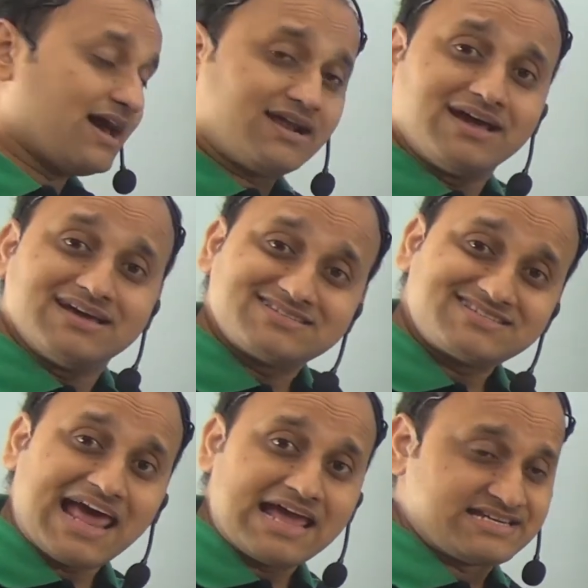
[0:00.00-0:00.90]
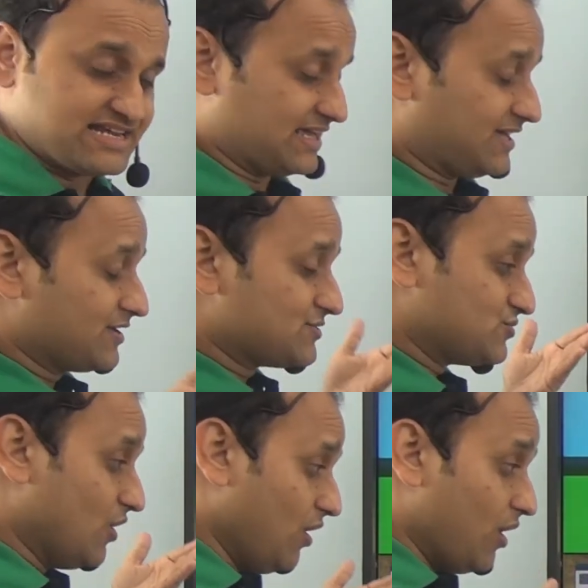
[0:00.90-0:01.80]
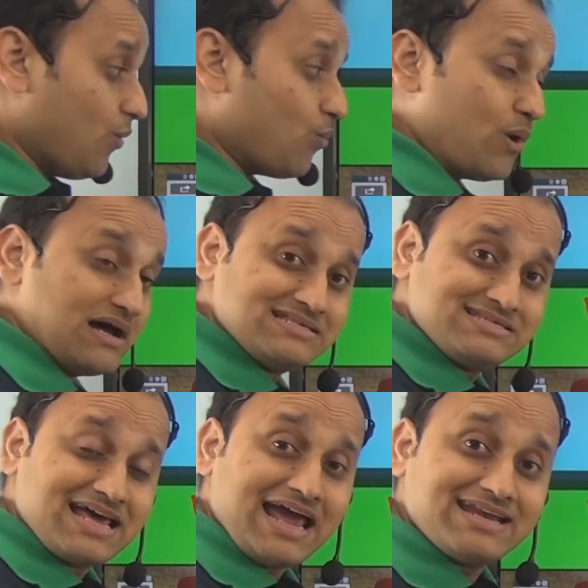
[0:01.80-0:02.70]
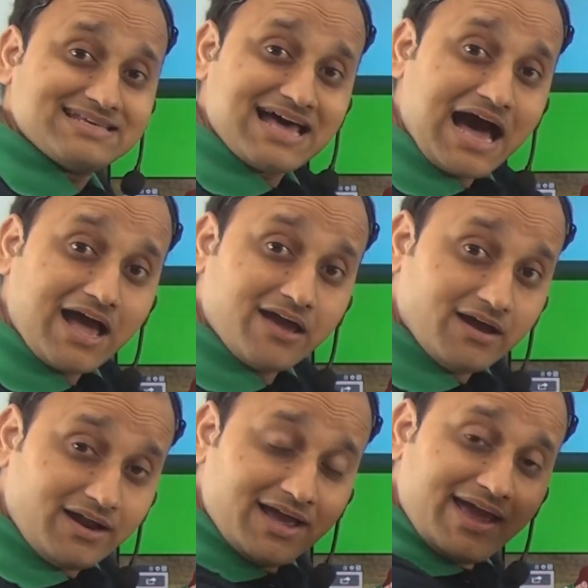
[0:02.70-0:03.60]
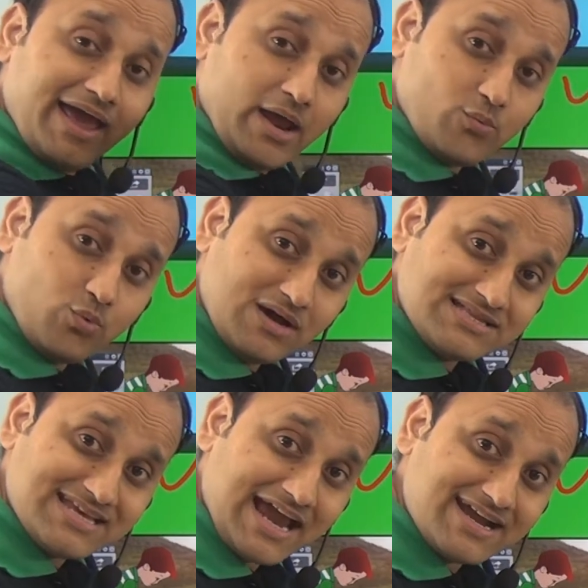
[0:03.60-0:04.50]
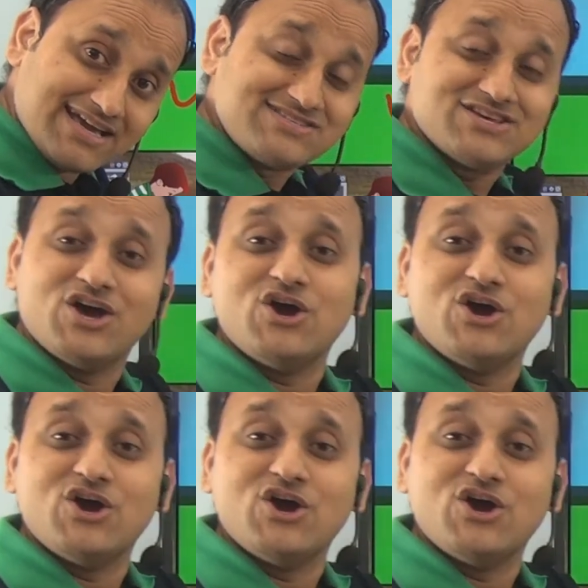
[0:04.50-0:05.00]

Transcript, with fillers: are slanting, so one side is higher and one side is